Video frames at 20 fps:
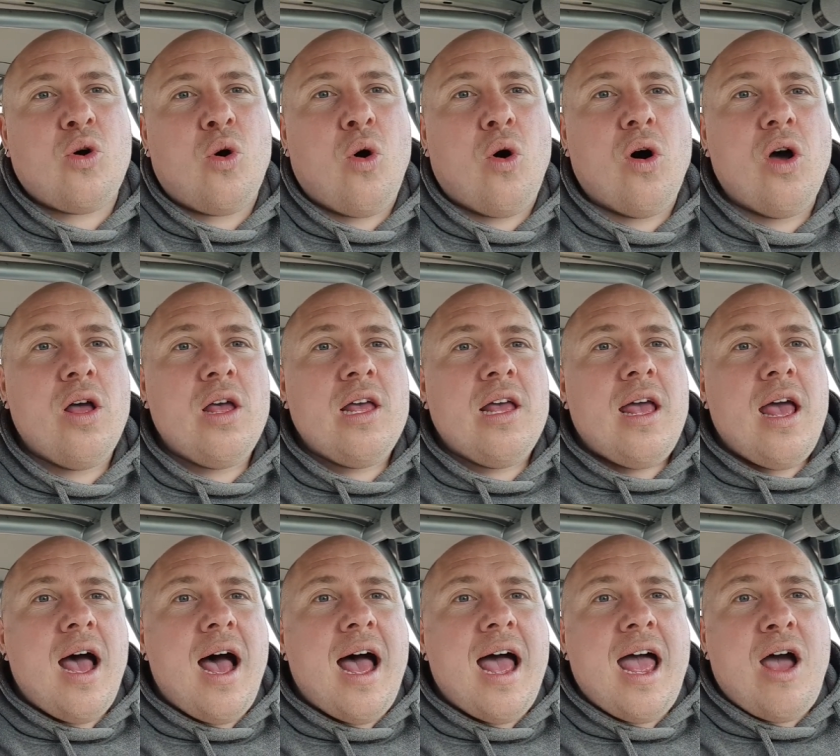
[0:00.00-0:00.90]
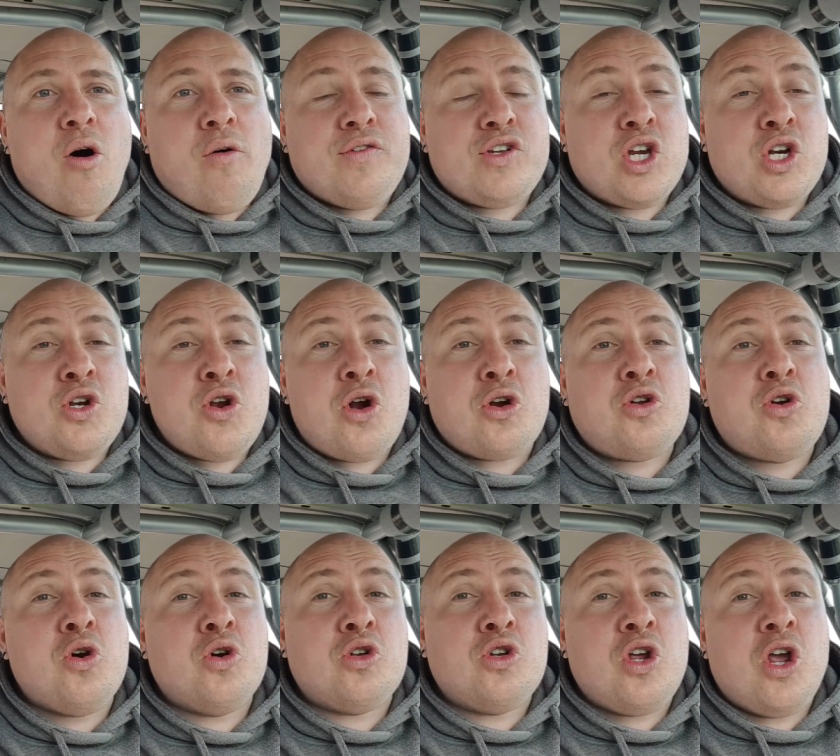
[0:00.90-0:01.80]
So obviously
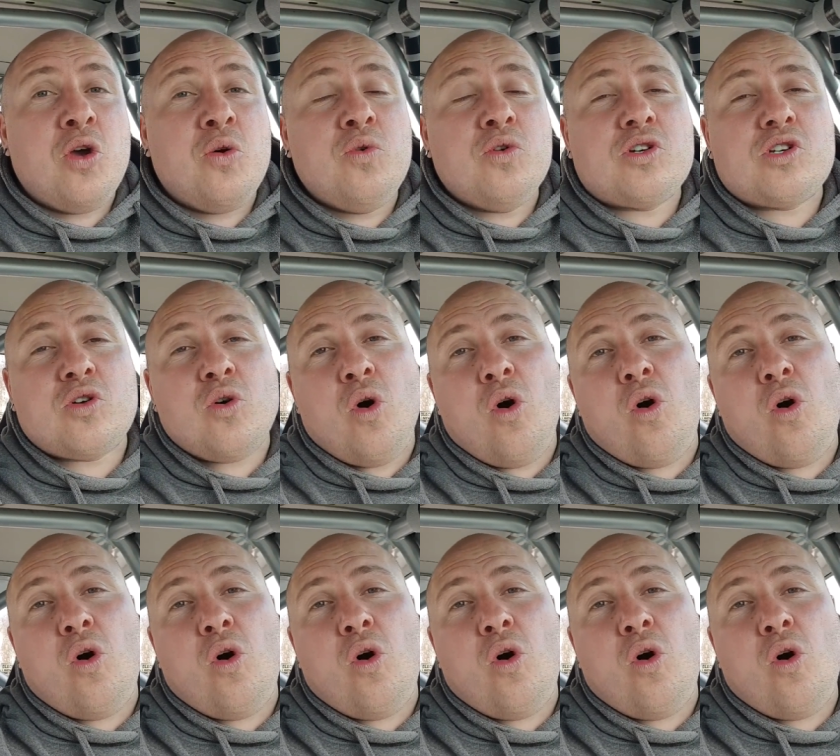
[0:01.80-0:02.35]
not good news.